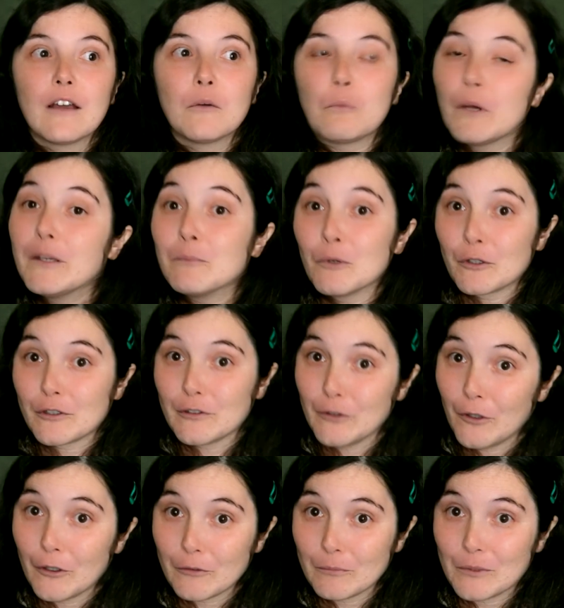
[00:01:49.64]
way more
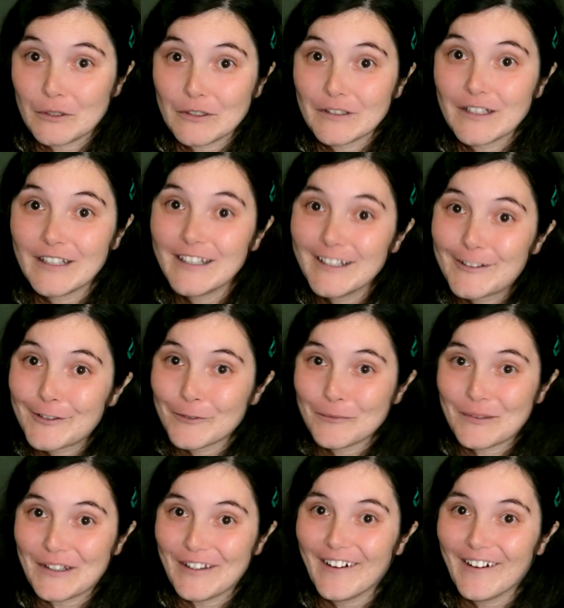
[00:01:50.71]
normal, to be